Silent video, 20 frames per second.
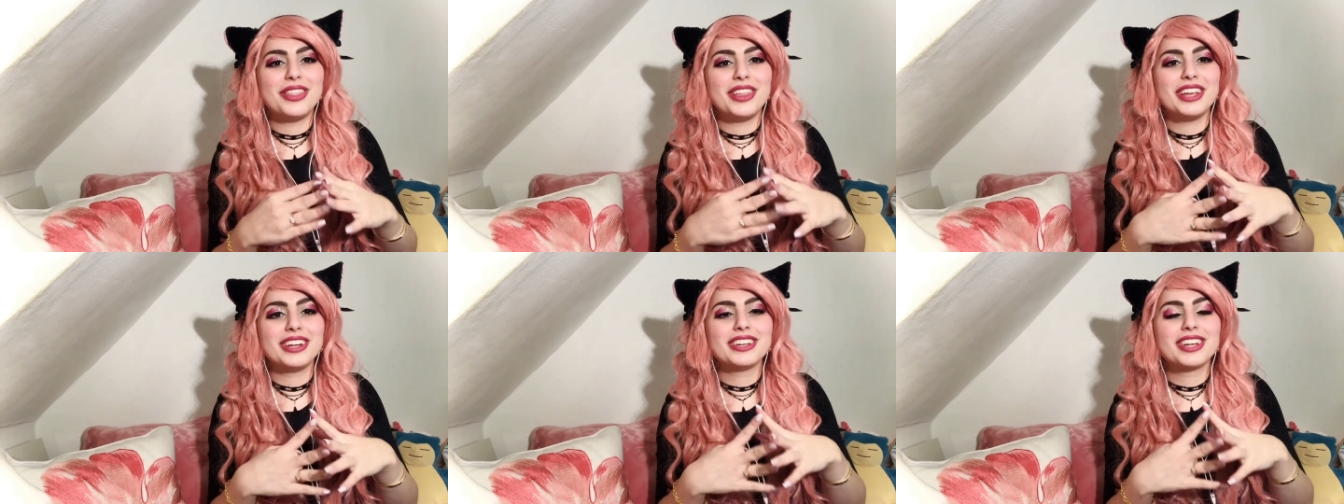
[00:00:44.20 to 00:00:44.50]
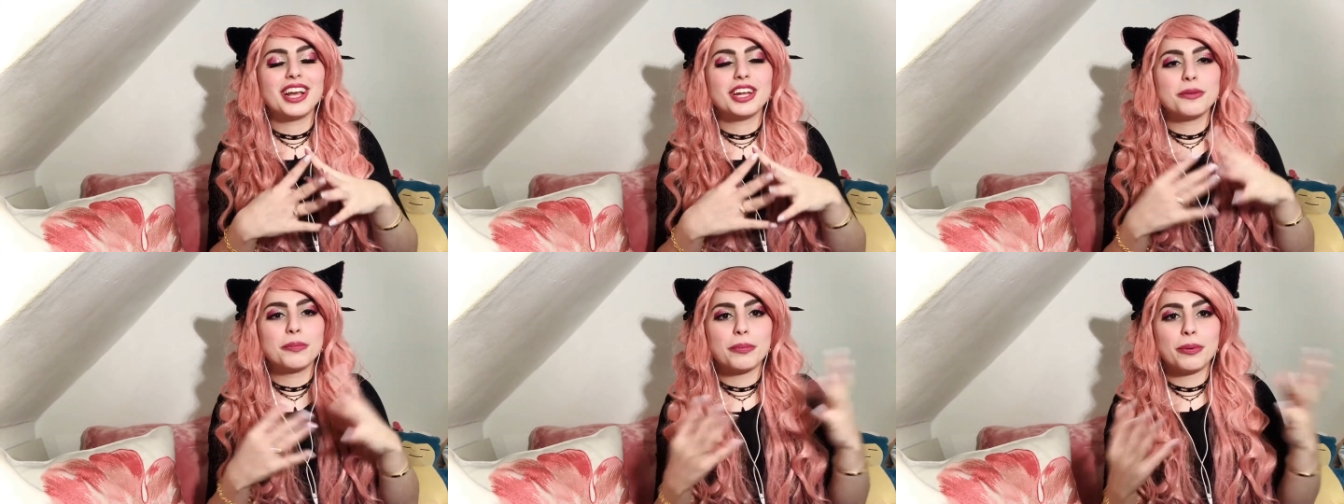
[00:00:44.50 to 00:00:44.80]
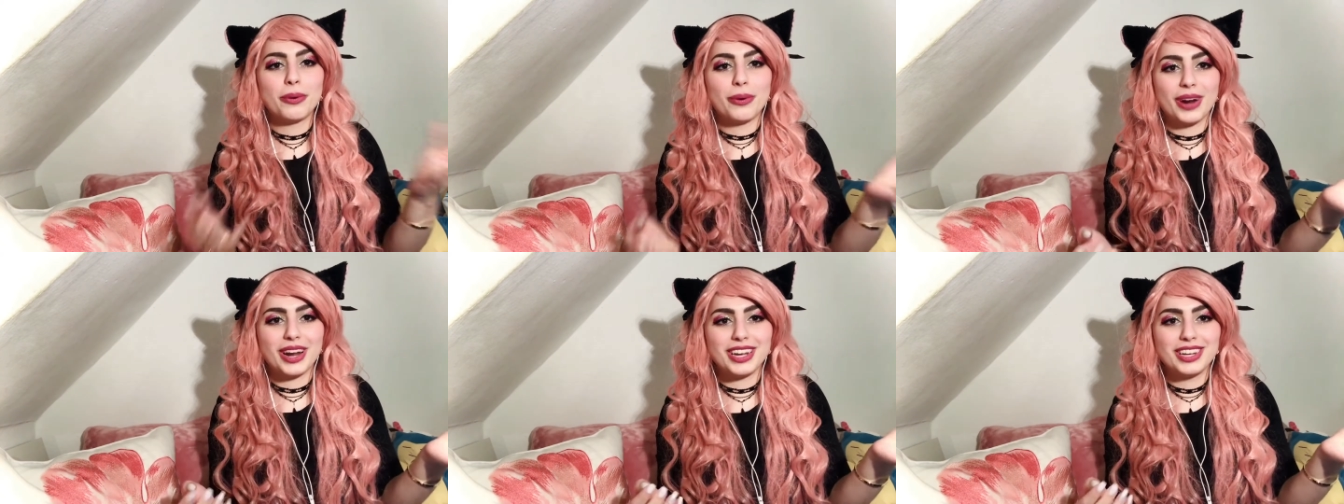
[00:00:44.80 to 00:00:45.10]
it got
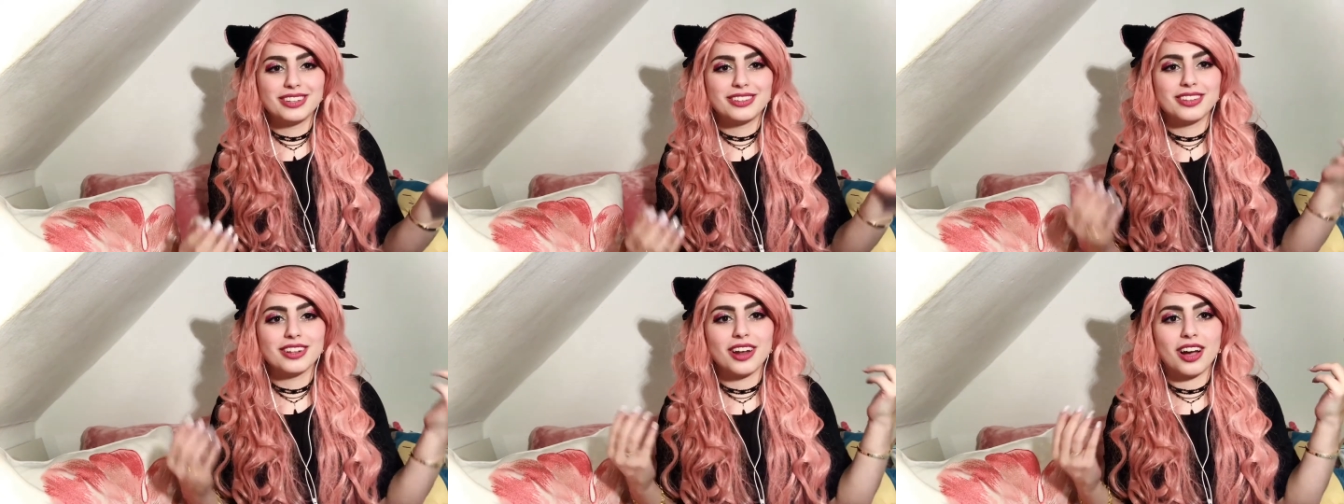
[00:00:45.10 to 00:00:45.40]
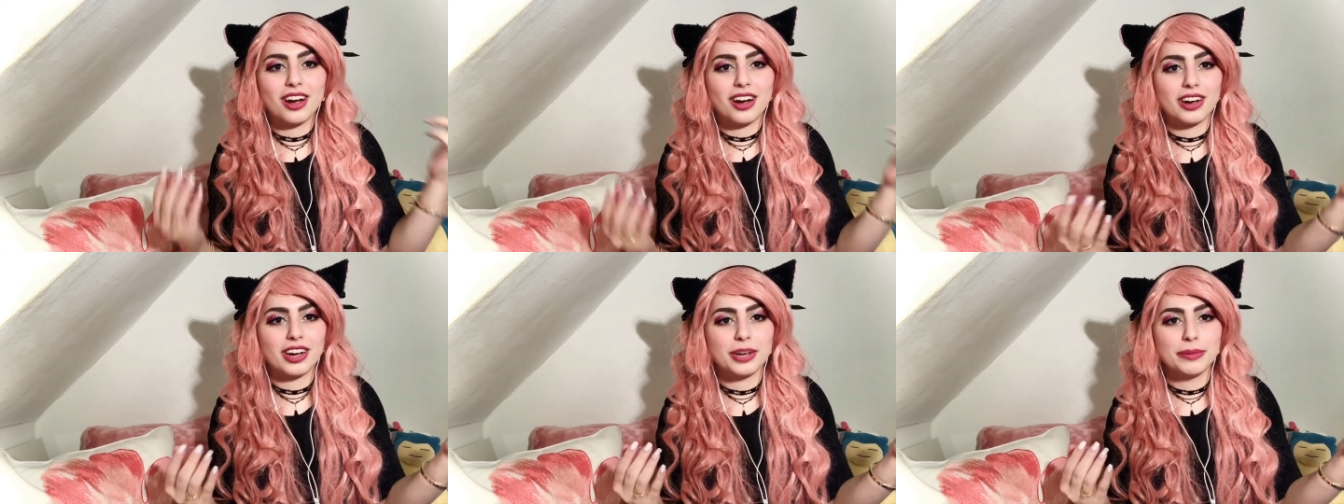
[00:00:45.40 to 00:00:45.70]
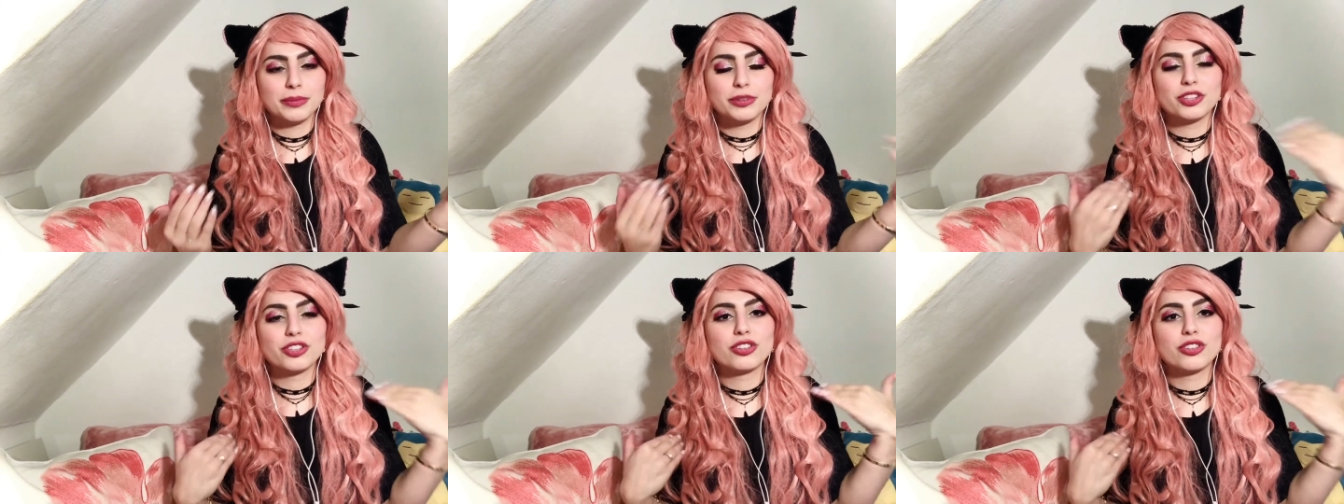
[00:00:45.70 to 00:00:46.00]
praised and hyped
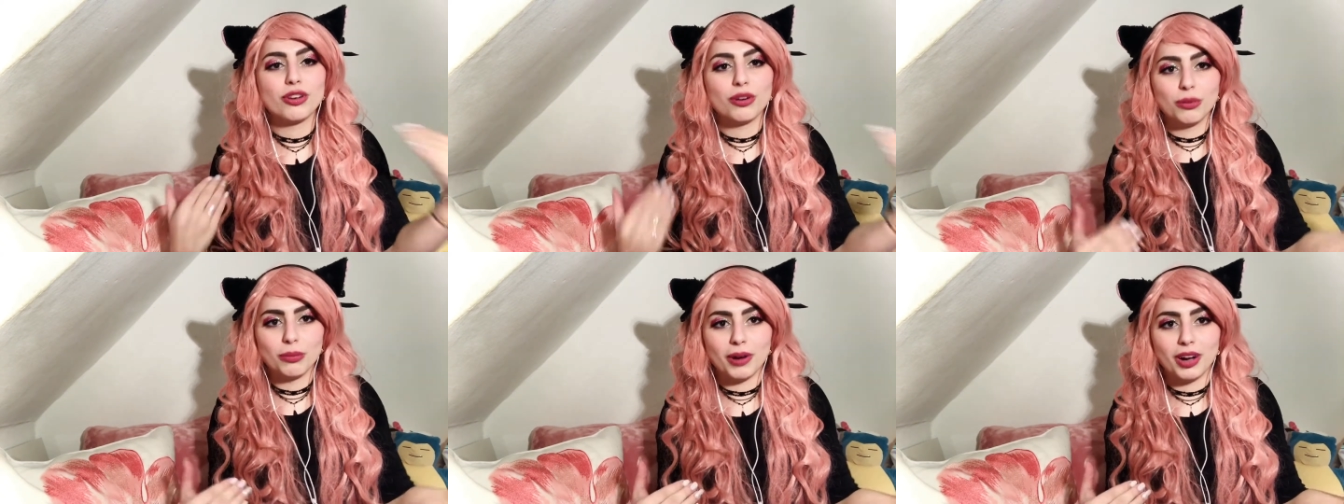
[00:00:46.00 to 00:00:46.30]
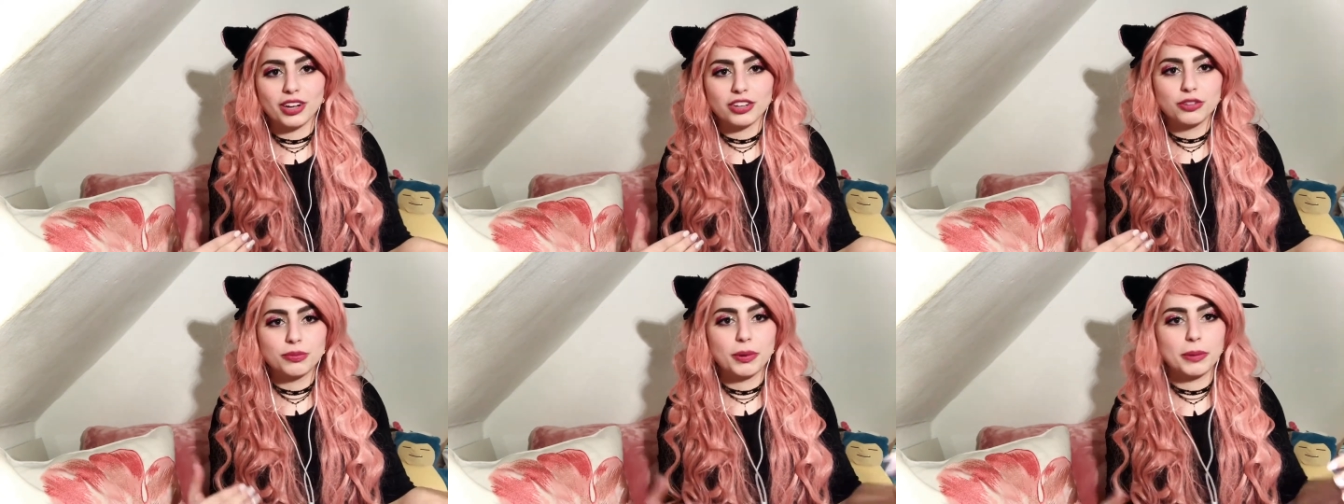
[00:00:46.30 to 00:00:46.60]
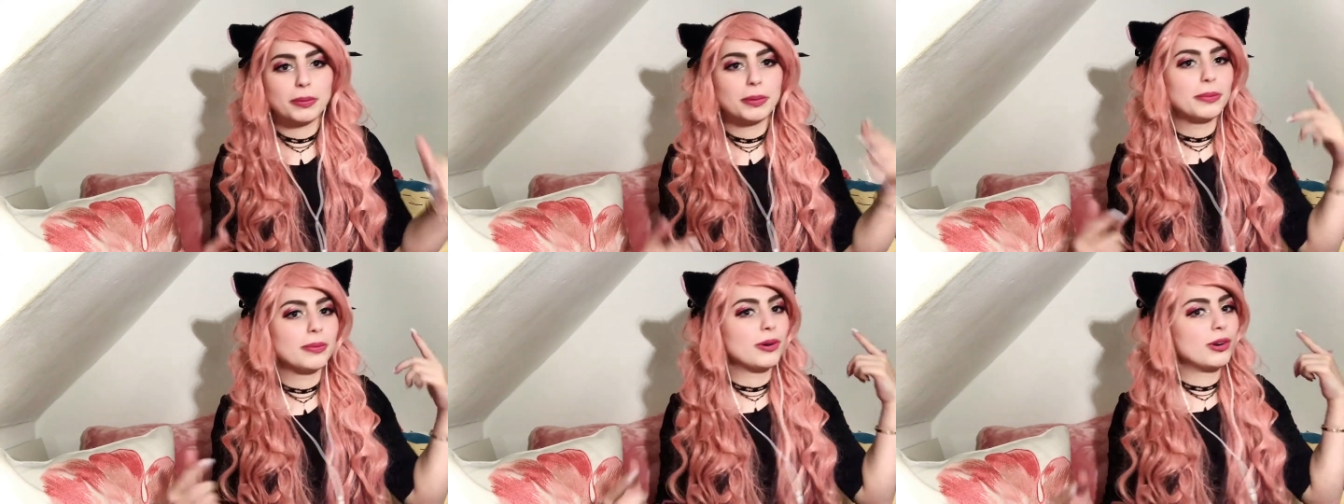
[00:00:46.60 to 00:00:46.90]
so much by
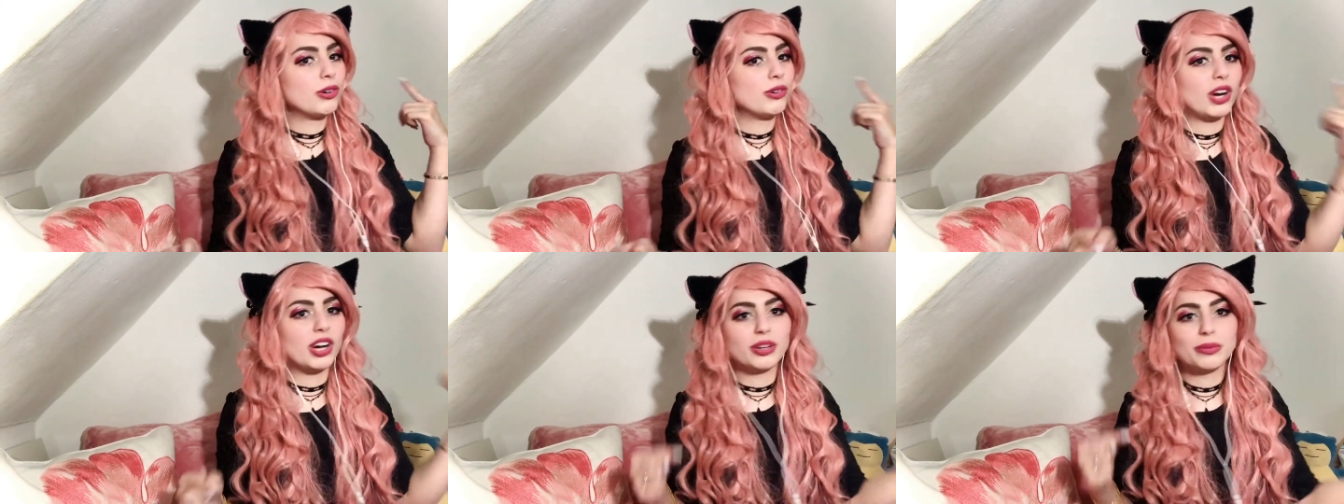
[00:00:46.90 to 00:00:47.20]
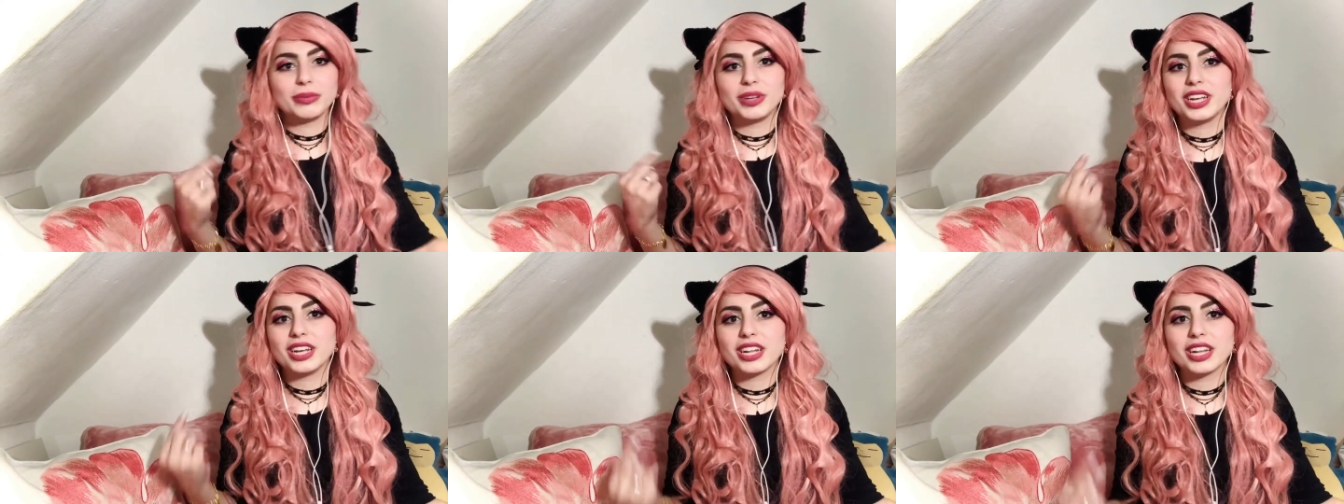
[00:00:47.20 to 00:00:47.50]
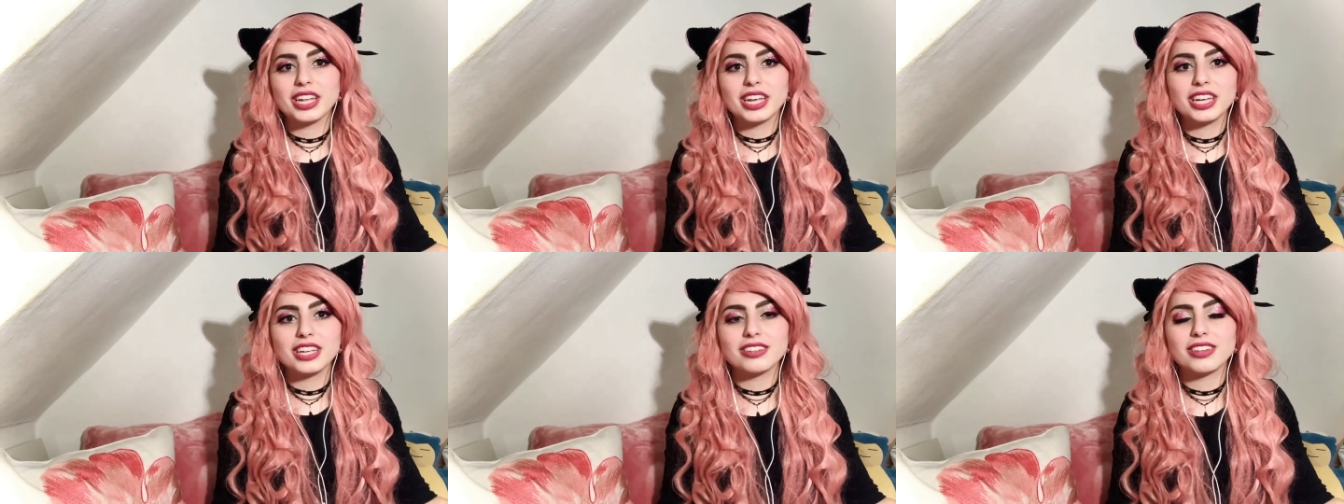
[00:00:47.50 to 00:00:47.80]
people around me at
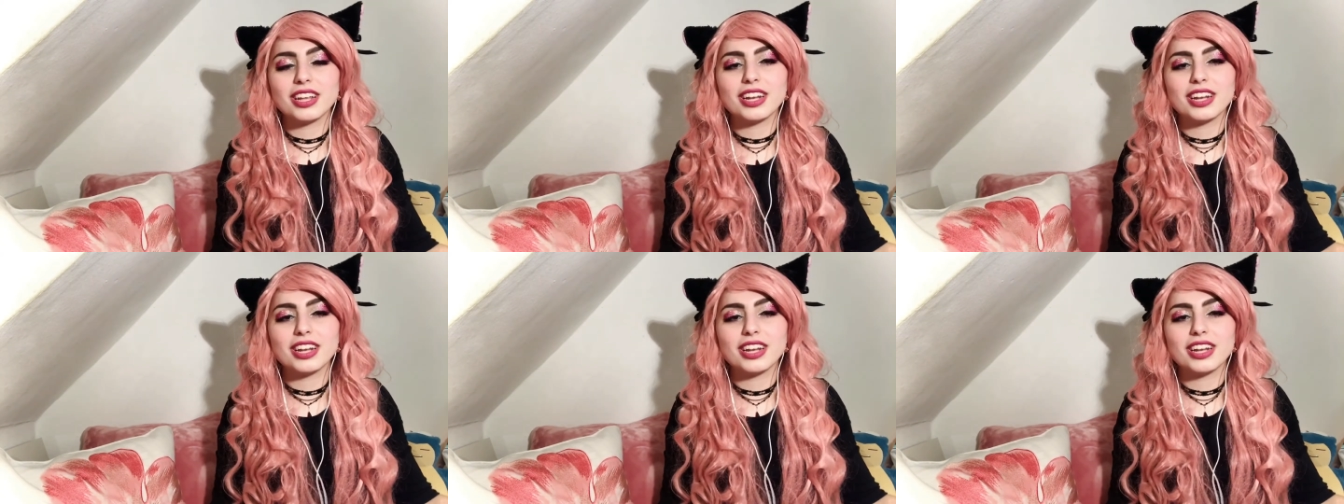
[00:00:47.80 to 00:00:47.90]
least,